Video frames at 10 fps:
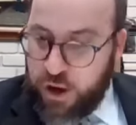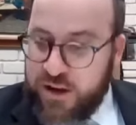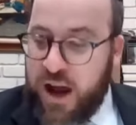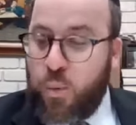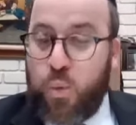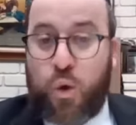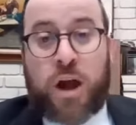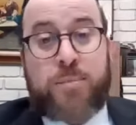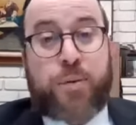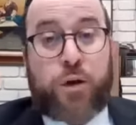Not
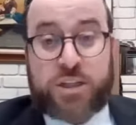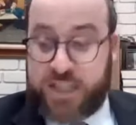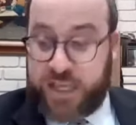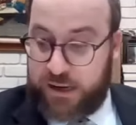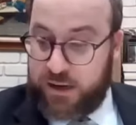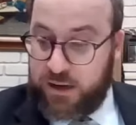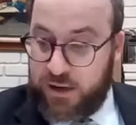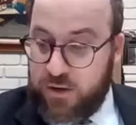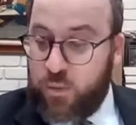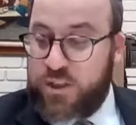one person
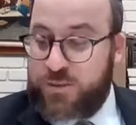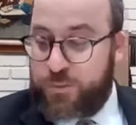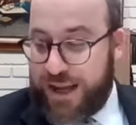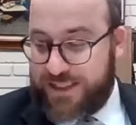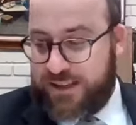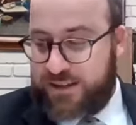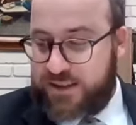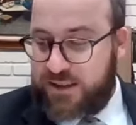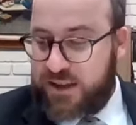was present.